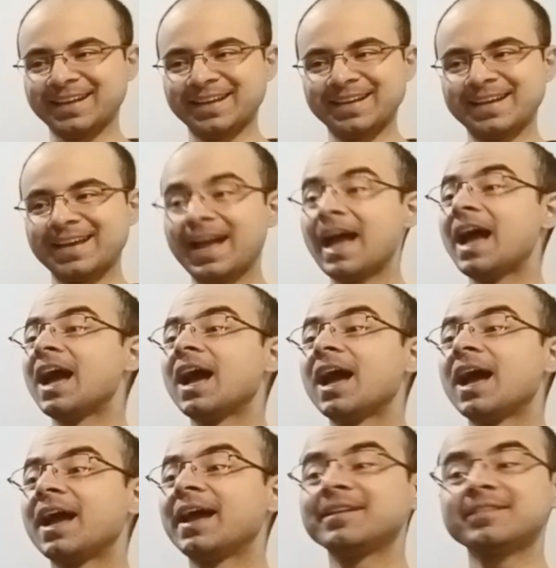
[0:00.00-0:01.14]

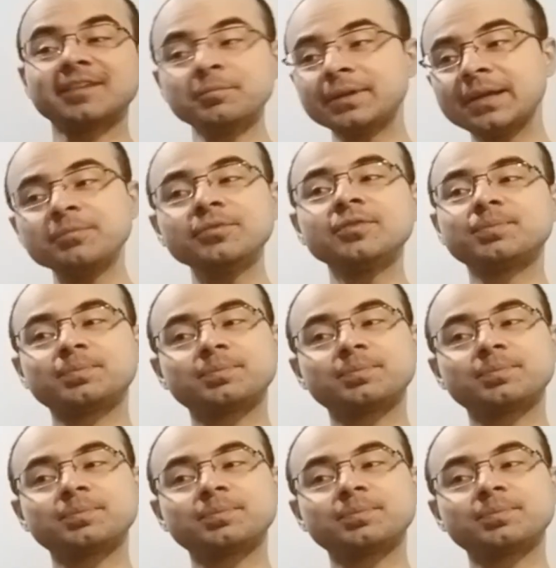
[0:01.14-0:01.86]
And sometimes,